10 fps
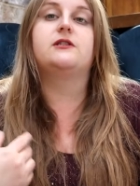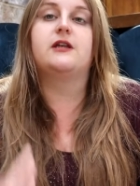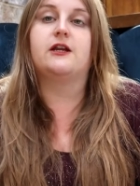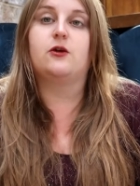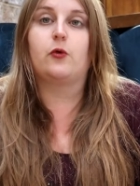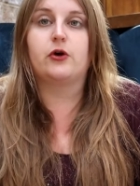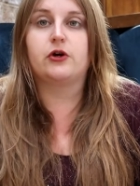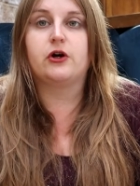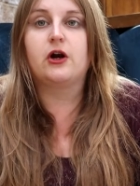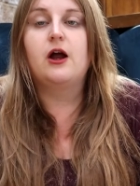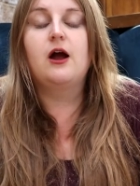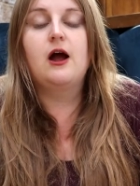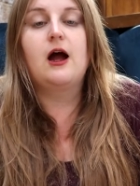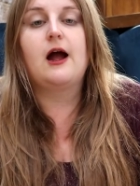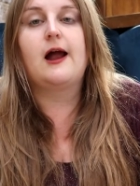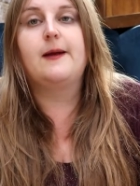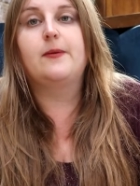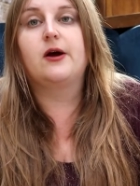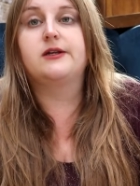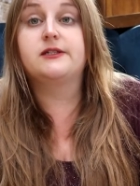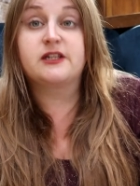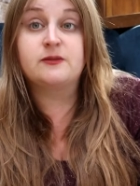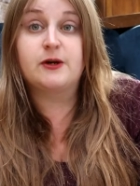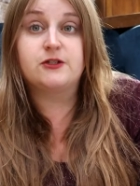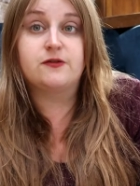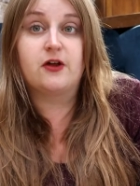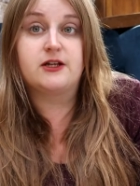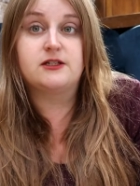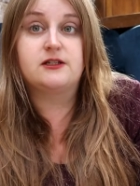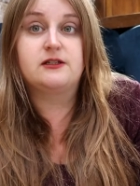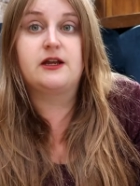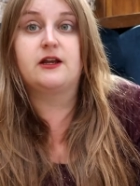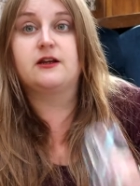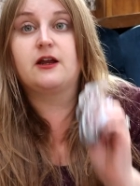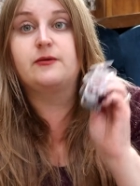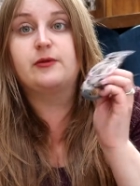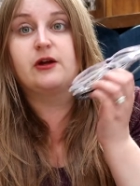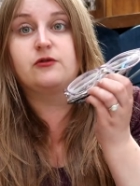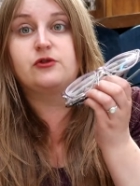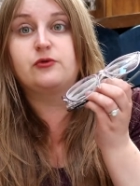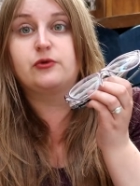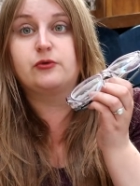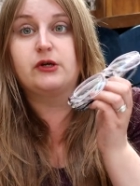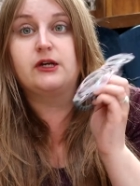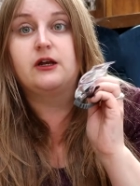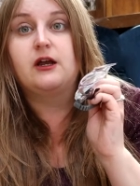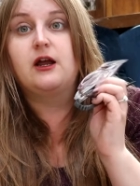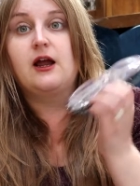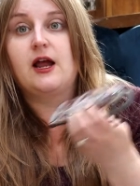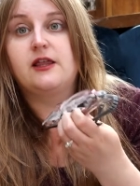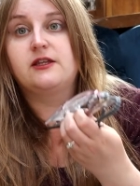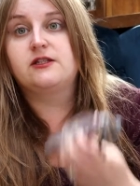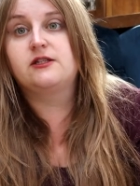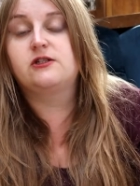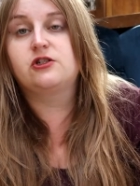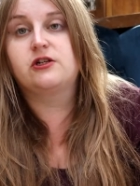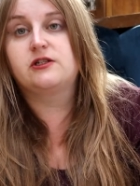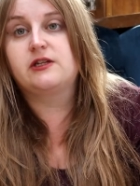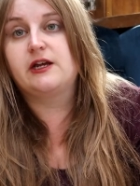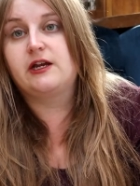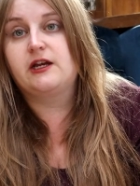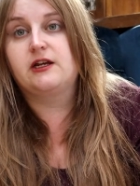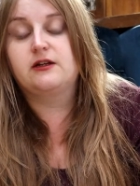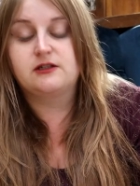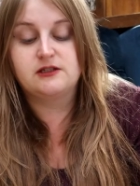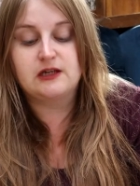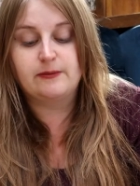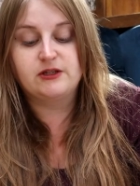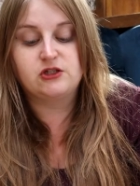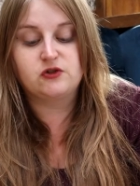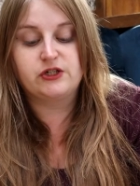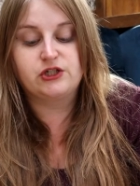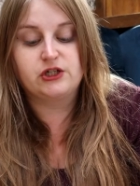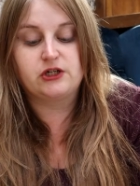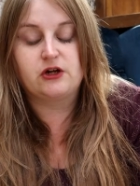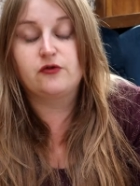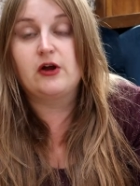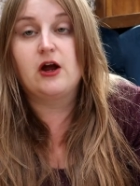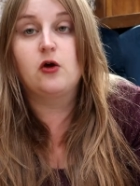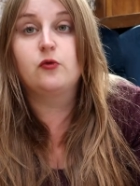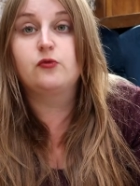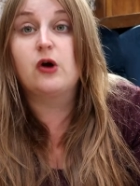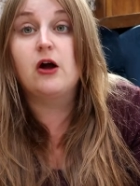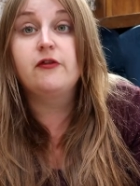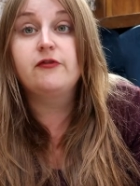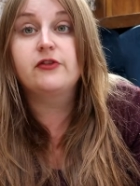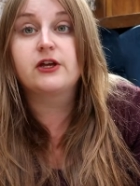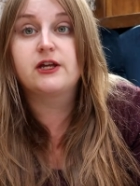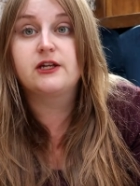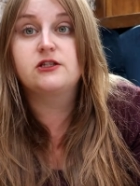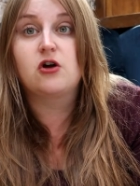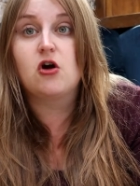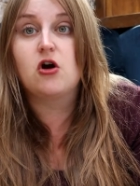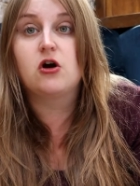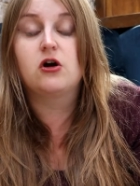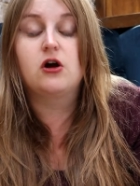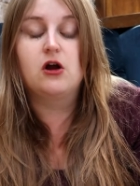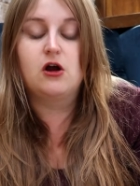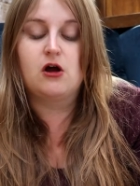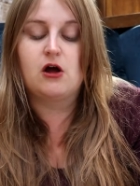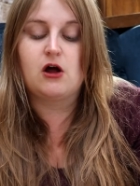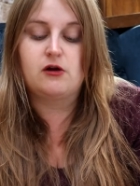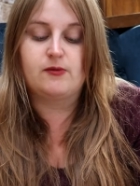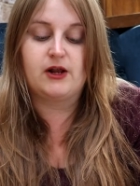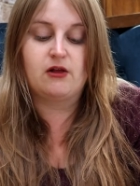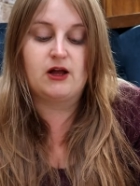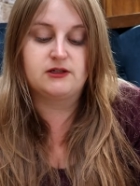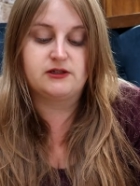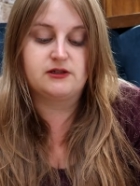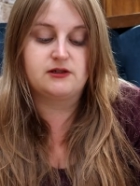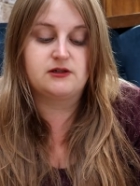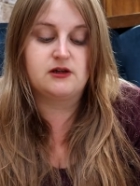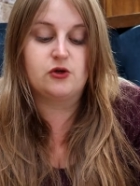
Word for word: Zenni order, I bought six pairs of glasses and I'm down to three. And this is just a demonstration of how rough the kids are on my glasses.